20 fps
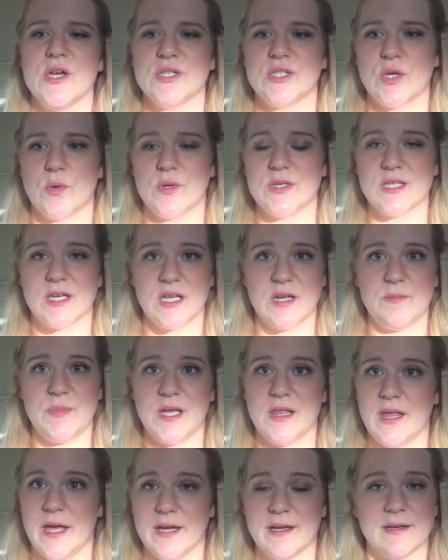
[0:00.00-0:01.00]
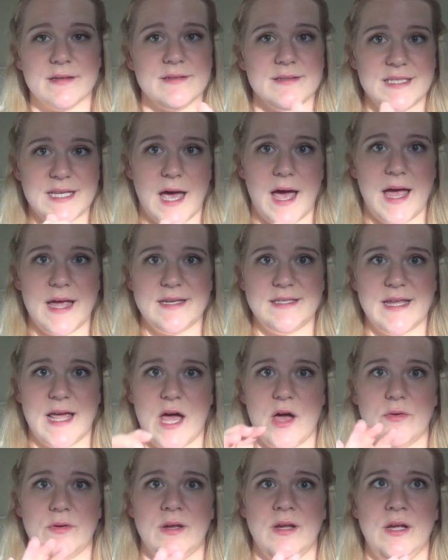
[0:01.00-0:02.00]
So it's going to be like tied
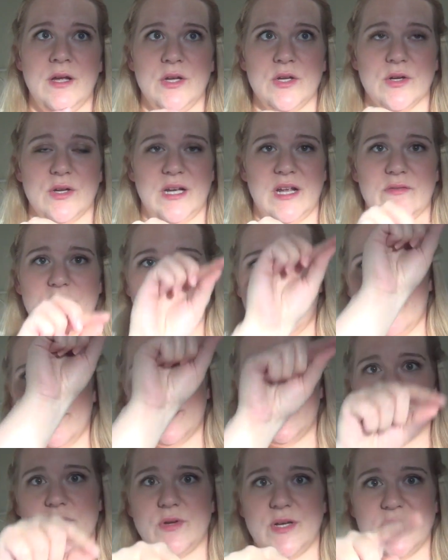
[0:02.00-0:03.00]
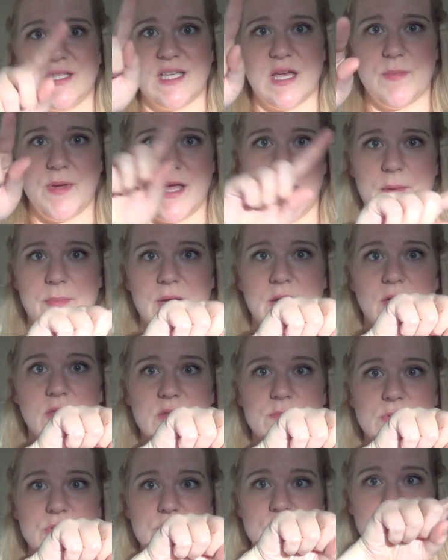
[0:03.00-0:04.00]
down. You're going to have all the strings coming up and
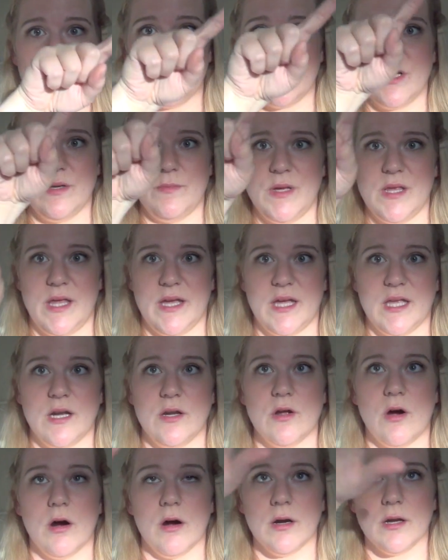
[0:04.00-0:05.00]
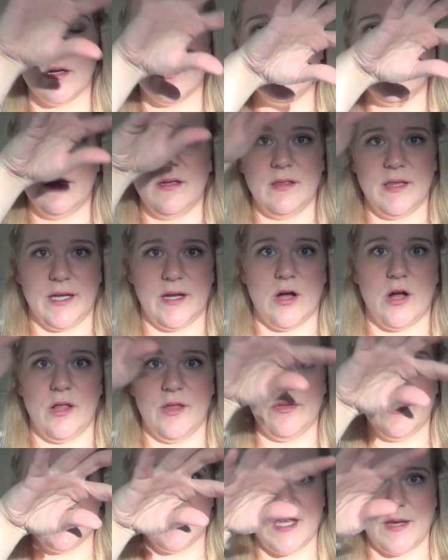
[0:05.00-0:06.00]
all the balloons are going to be like in an arc, like
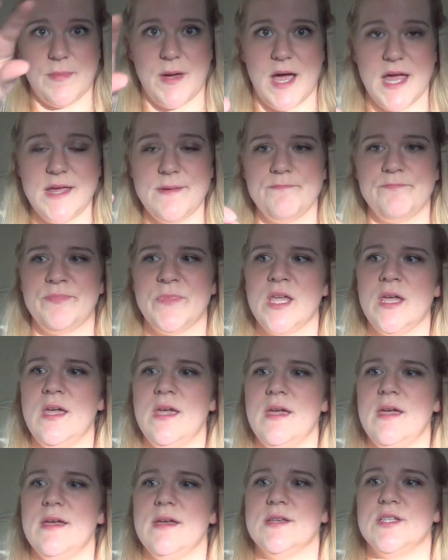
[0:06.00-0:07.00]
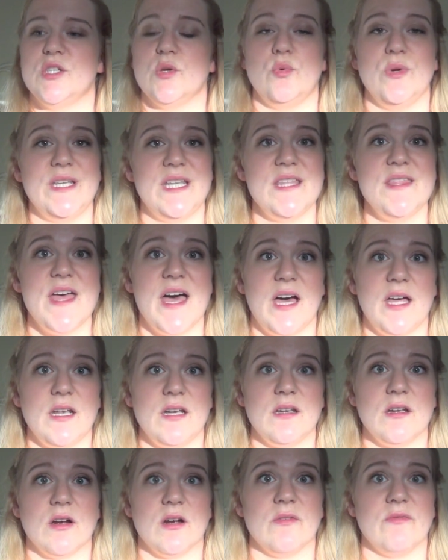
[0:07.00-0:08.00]
all at the same height. So we did
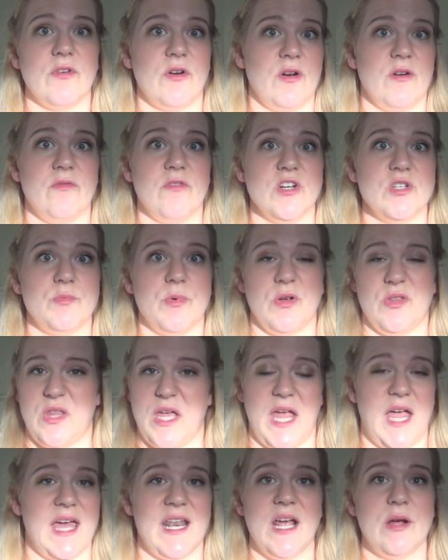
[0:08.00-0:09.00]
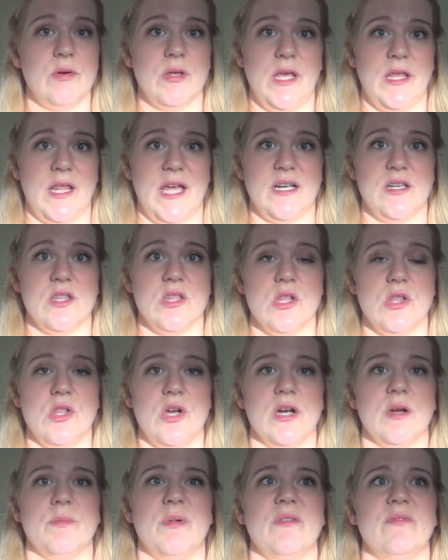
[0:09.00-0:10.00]
that for her first birthday, and I really liked the look.